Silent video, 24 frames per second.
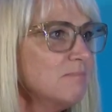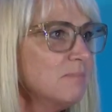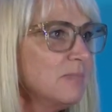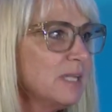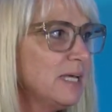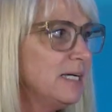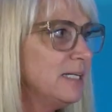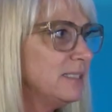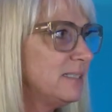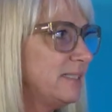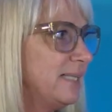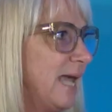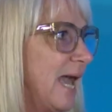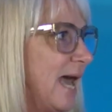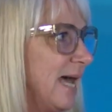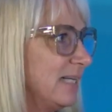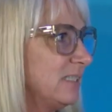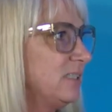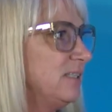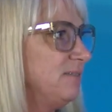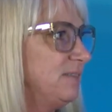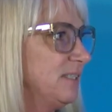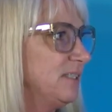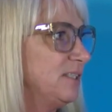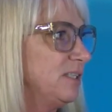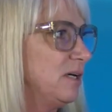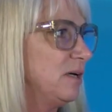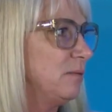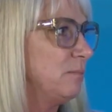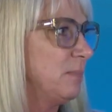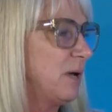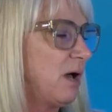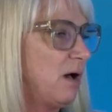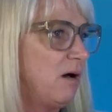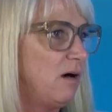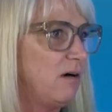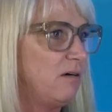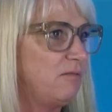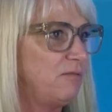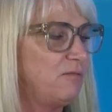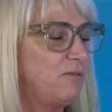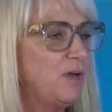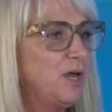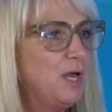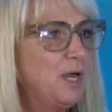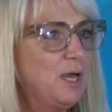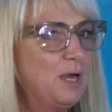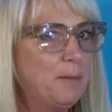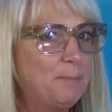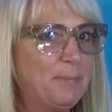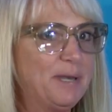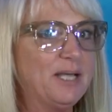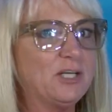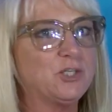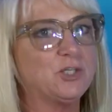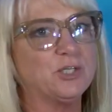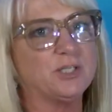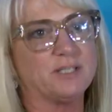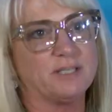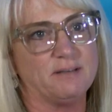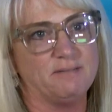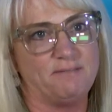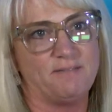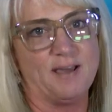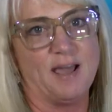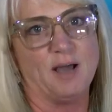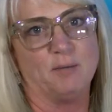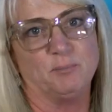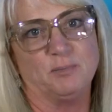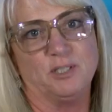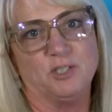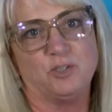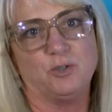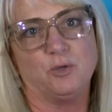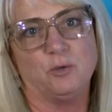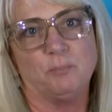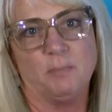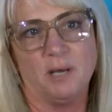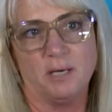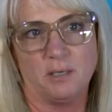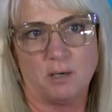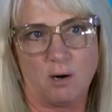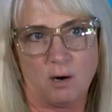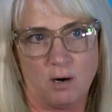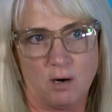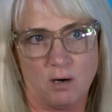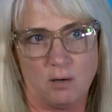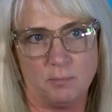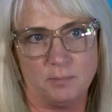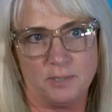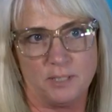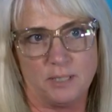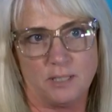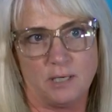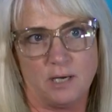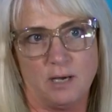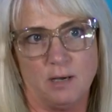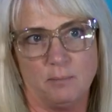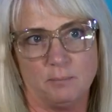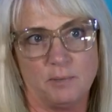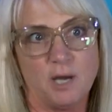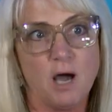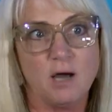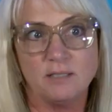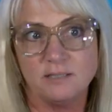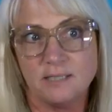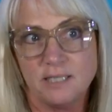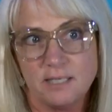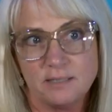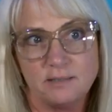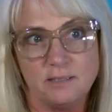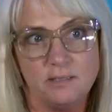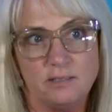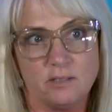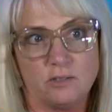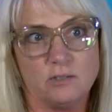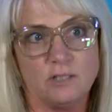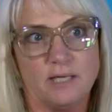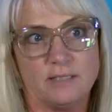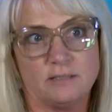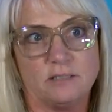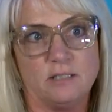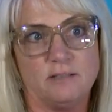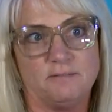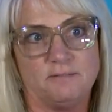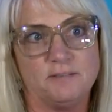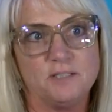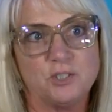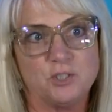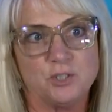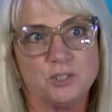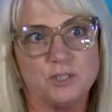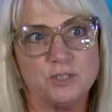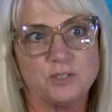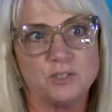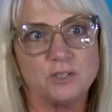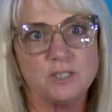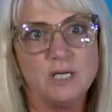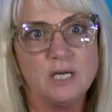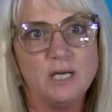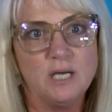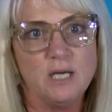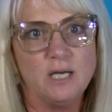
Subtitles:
Is the activism of patients and families who had been harmed contacting their elected officials